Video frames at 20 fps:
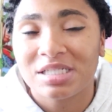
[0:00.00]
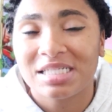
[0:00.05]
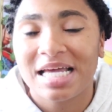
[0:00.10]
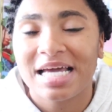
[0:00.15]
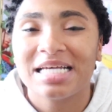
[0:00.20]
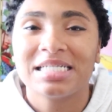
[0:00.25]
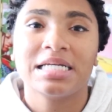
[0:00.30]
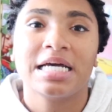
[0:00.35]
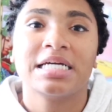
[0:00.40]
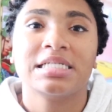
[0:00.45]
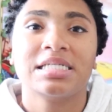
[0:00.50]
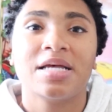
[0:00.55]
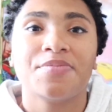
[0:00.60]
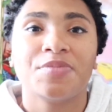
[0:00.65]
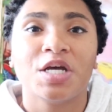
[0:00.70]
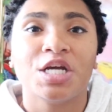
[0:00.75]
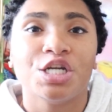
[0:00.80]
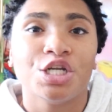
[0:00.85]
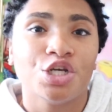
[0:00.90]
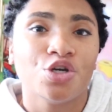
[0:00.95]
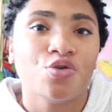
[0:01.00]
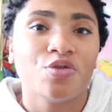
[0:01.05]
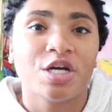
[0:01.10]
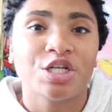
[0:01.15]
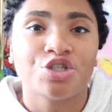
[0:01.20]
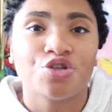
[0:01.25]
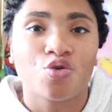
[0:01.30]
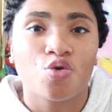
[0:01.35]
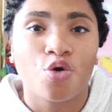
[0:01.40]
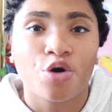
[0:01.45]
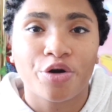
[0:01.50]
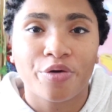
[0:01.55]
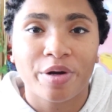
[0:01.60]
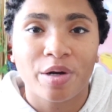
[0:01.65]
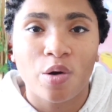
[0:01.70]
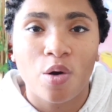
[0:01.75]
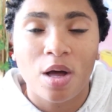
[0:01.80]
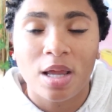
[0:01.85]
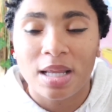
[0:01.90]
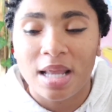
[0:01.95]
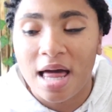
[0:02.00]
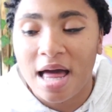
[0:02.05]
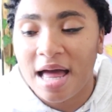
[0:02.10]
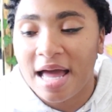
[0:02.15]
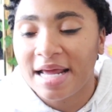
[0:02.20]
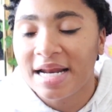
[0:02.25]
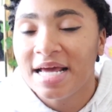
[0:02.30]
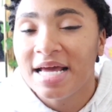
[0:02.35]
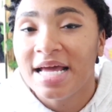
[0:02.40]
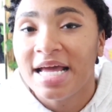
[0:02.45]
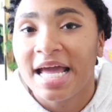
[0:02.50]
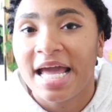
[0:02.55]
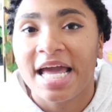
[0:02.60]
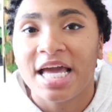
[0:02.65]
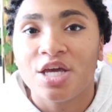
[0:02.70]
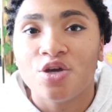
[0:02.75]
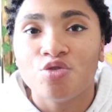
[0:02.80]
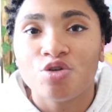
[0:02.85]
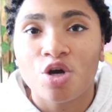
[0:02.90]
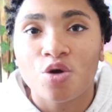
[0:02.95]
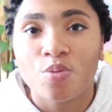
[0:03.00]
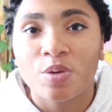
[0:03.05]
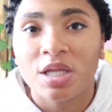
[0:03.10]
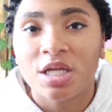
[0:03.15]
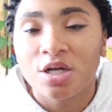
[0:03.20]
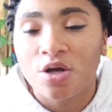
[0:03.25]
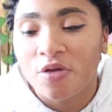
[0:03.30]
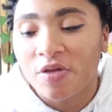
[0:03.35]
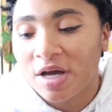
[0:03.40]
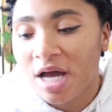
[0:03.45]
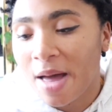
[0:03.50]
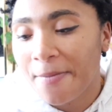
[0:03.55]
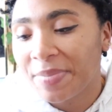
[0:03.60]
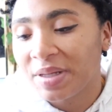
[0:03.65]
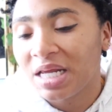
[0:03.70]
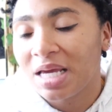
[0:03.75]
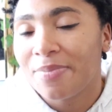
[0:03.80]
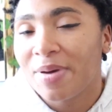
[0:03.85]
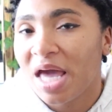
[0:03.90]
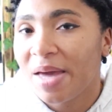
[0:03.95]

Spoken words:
Say it's like something new that you're ordering online and you don't really know the company.